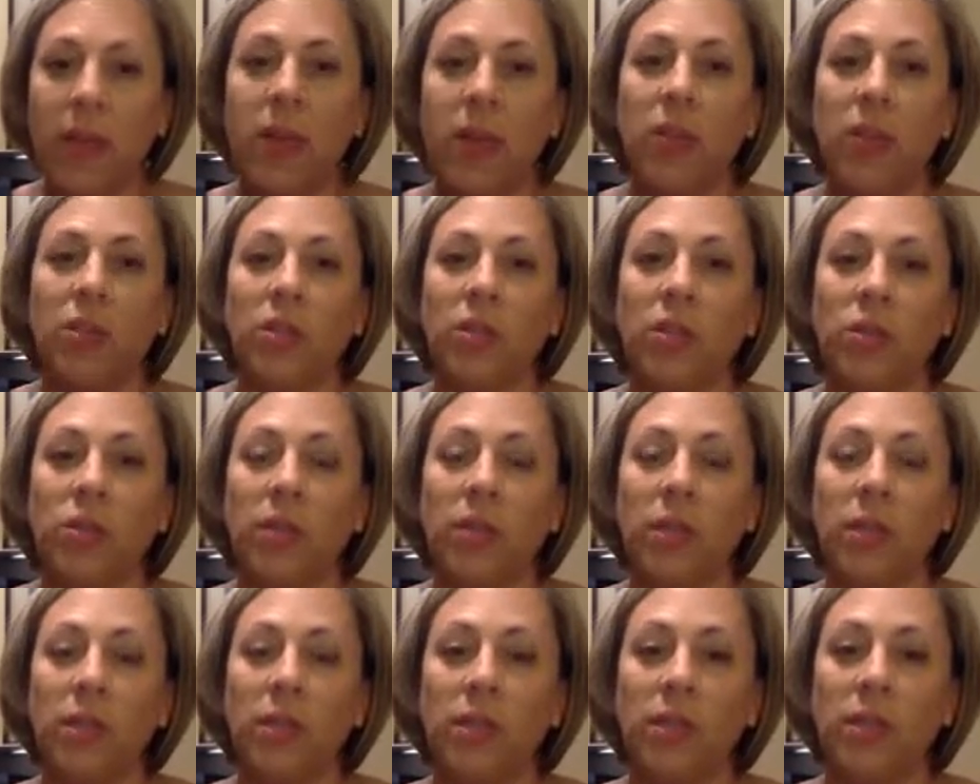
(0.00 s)
So
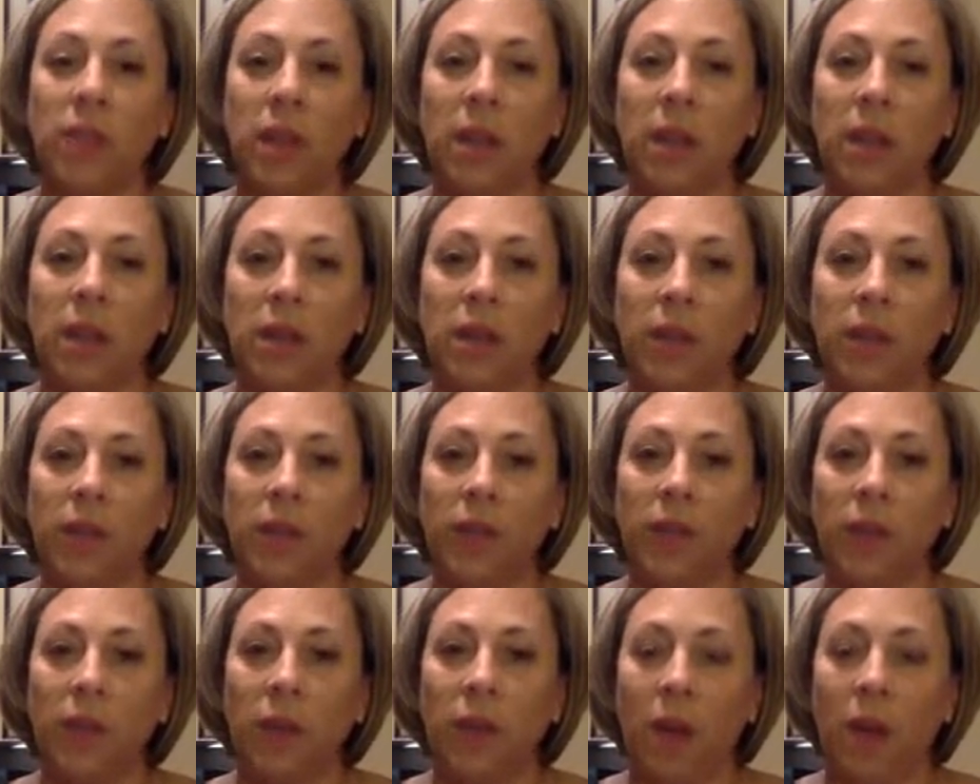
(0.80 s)
instead
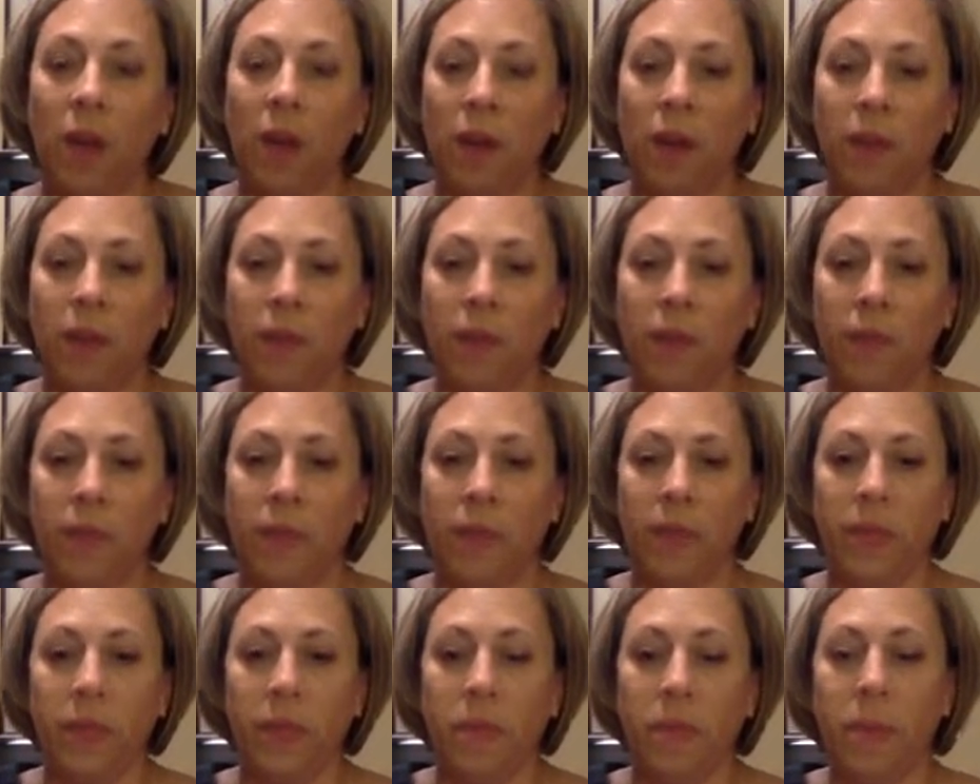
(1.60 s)
of
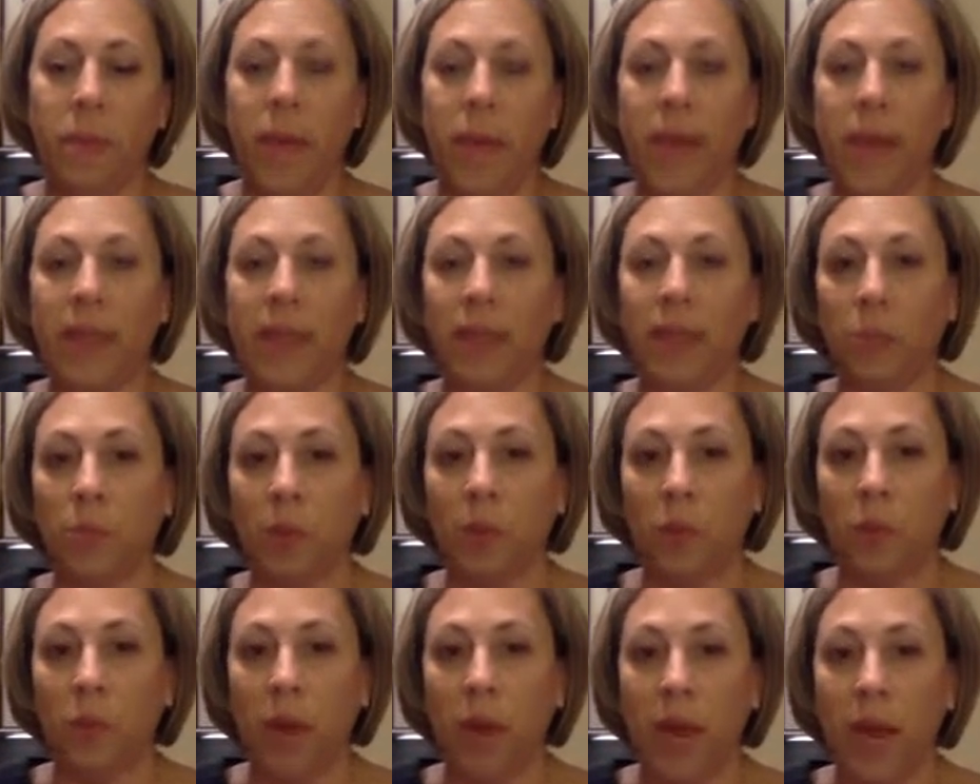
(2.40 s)
the
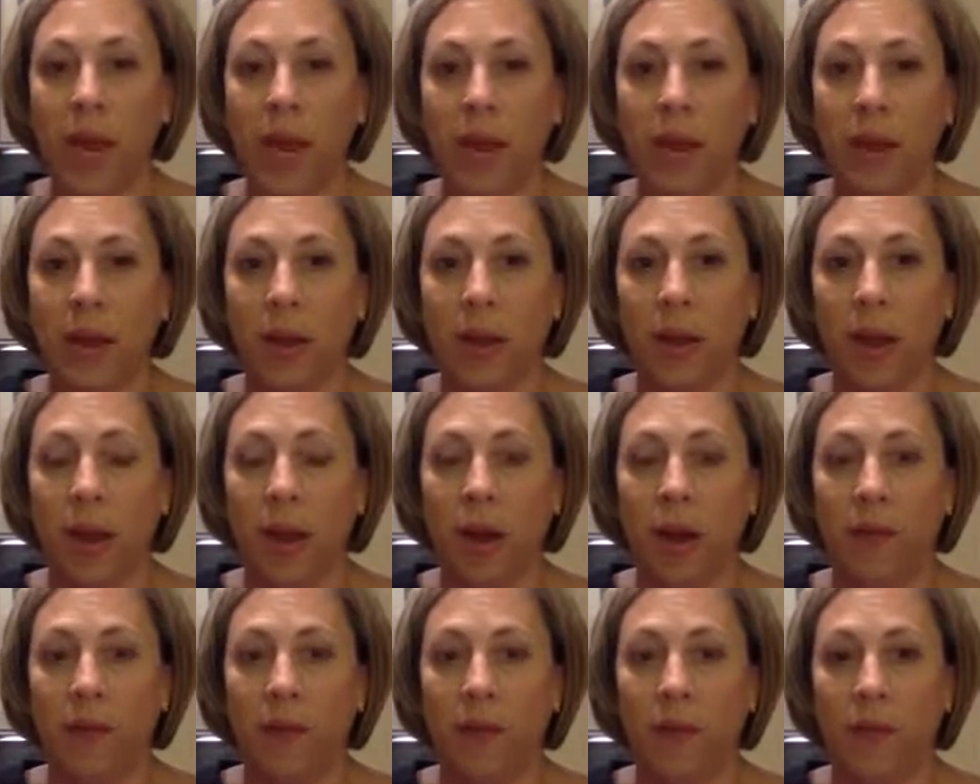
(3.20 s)
maximum rate
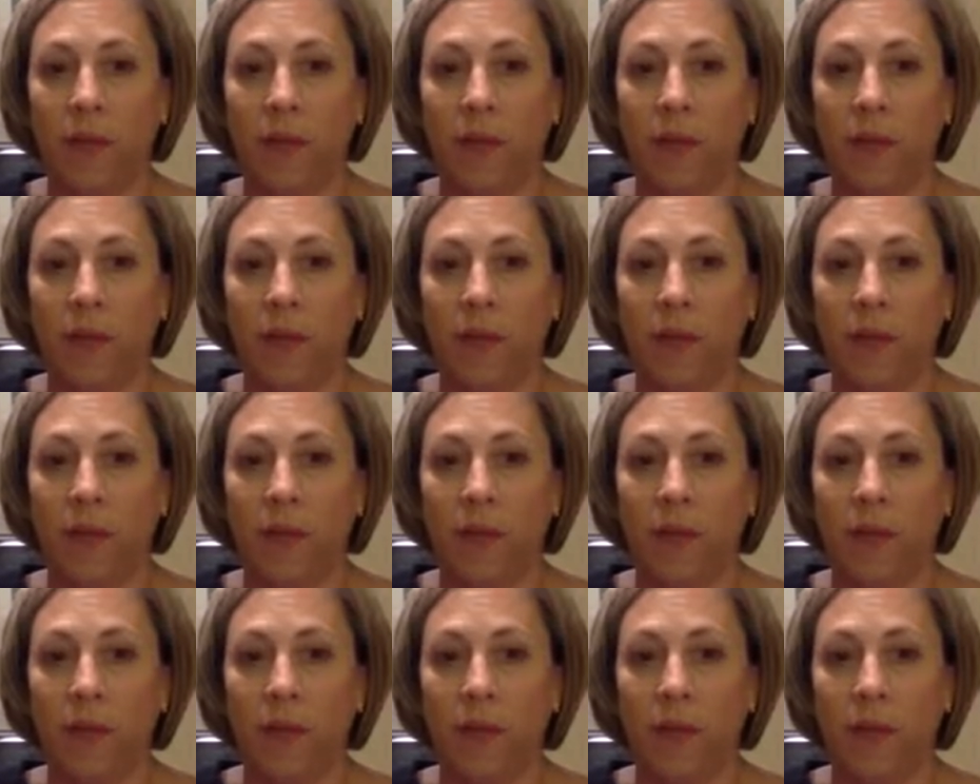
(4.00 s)
of